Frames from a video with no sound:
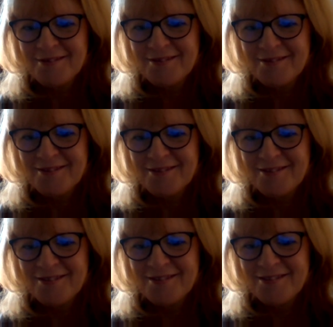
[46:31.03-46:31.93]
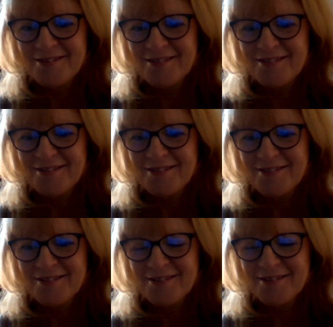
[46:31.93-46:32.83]

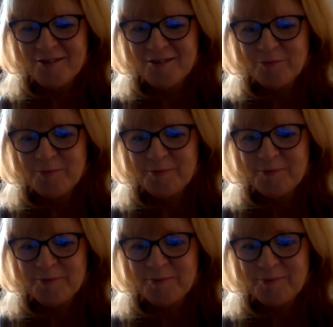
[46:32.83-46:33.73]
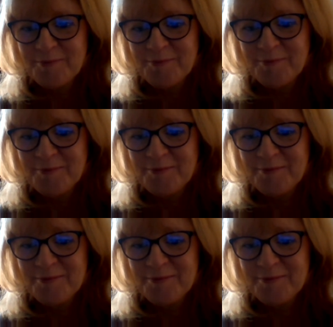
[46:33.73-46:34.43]
No words are spoken by the person on screen.